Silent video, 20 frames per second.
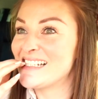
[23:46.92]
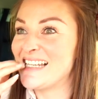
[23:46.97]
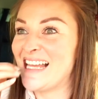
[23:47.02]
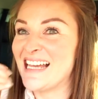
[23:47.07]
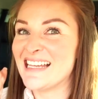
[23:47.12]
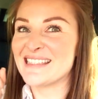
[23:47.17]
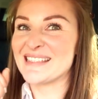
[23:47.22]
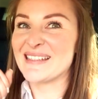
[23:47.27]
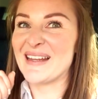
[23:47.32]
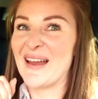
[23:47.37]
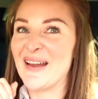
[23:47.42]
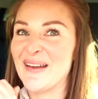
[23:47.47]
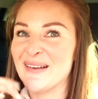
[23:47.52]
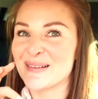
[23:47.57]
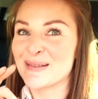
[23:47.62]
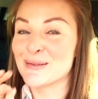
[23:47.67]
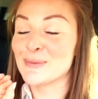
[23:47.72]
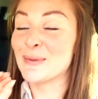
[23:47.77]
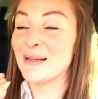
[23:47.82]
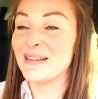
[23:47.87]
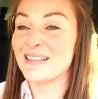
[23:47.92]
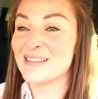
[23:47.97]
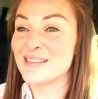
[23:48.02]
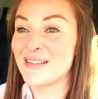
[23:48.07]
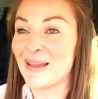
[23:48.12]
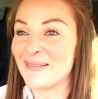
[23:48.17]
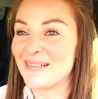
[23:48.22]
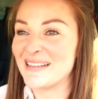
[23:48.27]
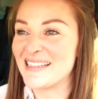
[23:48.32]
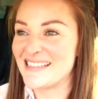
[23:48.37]
Let us know, because we're
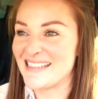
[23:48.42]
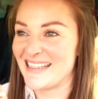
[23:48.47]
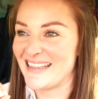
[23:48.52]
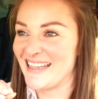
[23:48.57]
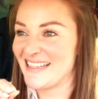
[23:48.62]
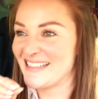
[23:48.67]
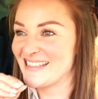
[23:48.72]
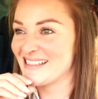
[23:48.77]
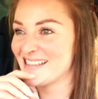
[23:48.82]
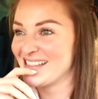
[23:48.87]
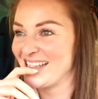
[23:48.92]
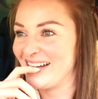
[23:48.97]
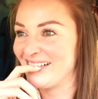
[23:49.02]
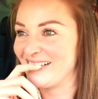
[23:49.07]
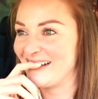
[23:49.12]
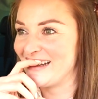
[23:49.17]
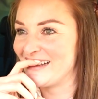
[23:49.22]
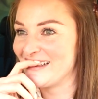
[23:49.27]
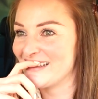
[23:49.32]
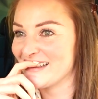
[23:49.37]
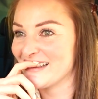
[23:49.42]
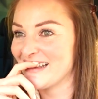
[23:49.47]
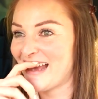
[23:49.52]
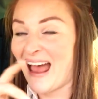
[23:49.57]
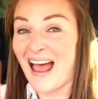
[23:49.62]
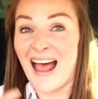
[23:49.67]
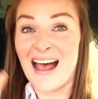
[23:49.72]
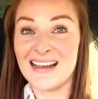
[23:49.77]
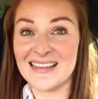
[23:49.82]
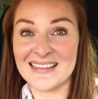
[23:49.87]
so into this series,
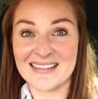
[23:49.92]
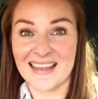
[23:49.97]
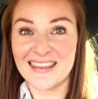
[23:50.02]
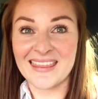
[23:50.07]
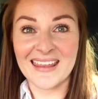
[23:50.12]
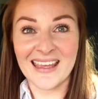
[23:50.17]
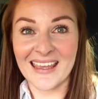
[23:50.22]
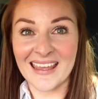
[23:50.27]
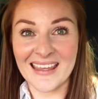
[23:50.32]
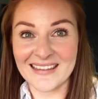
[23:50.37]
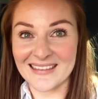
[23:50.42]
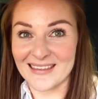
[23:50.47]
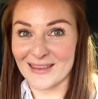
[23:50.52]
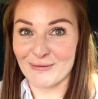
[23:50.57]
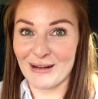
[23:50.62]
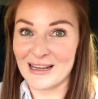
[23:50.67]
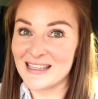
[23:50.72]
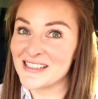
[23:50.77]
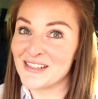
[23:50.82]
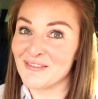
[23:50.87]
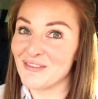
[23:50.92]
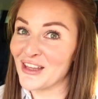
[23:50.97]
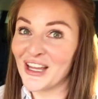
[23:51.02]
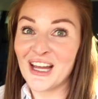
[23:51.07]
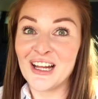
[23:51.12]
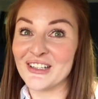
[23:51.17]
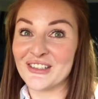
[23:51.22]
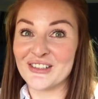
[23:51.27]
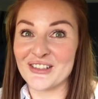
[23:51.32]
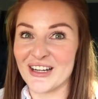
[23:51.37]
as I think is the rest of the
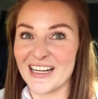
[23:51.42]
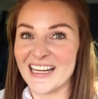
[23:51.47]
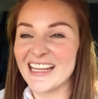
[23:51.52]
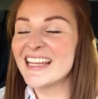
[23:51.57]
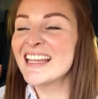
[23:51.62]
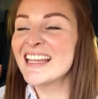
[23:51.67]
country.